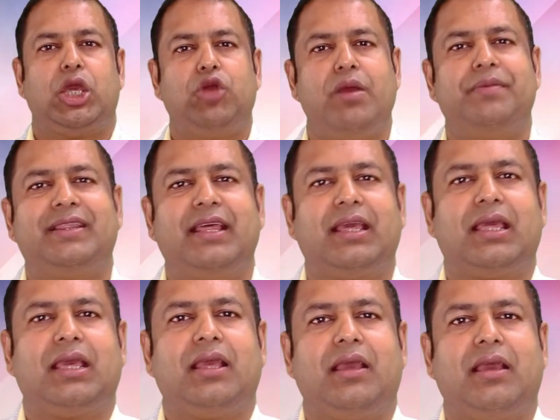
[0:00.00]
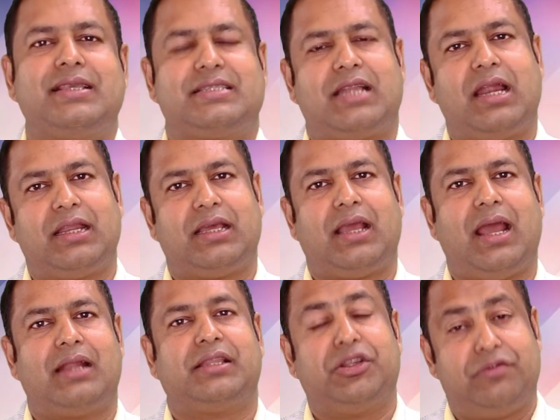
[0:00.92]
You may be thinking
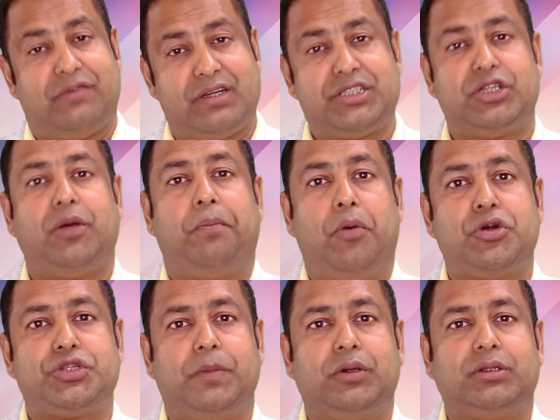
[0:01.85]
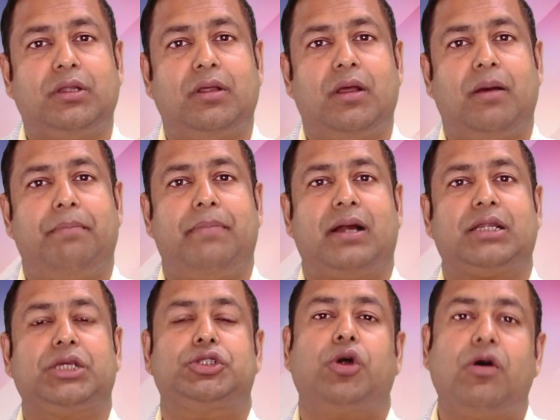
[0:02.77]
studying at the University of Portsmouth,
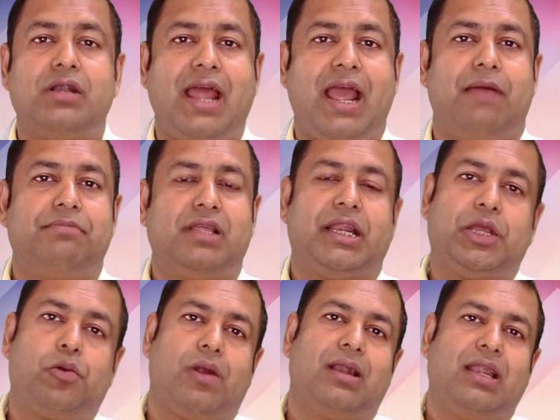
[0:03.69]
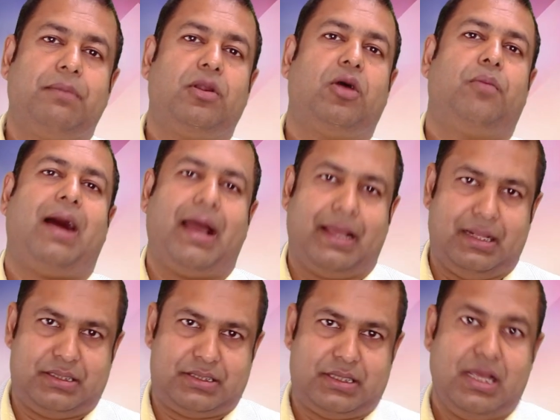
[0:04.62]
but you don't have the required level of
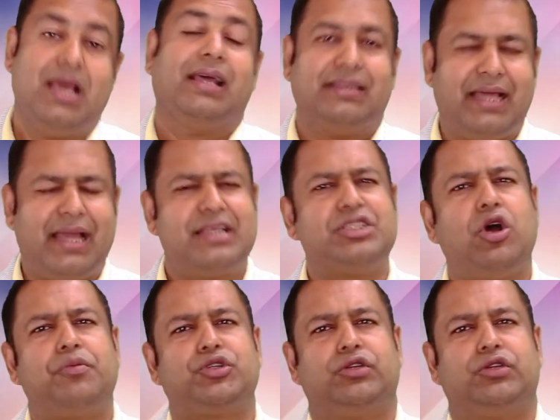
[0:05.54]
IELTS. There is an